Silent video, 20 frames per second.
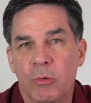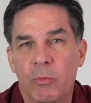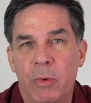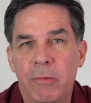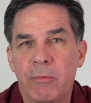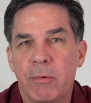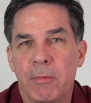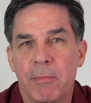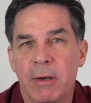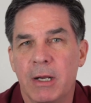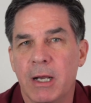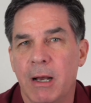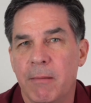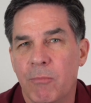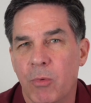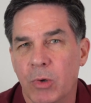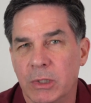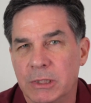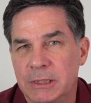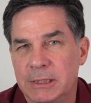we will become
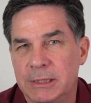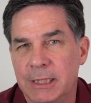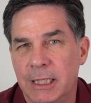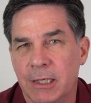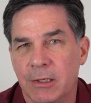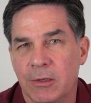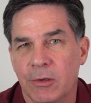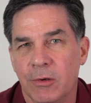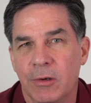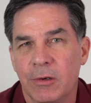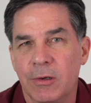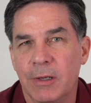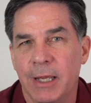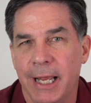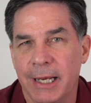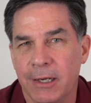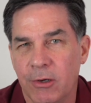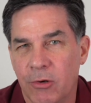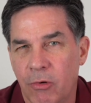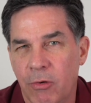more cynical
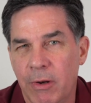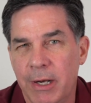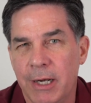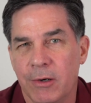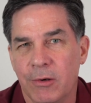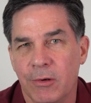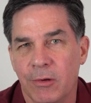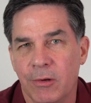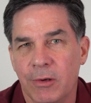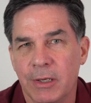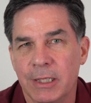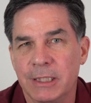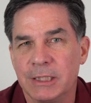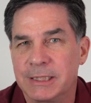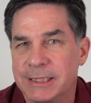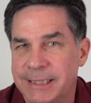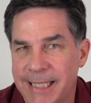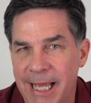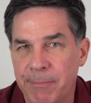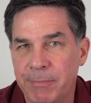and critical and
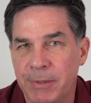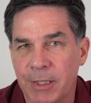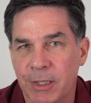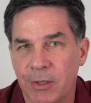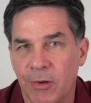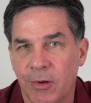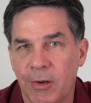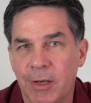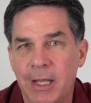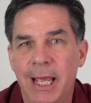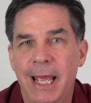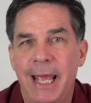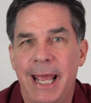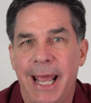skeptical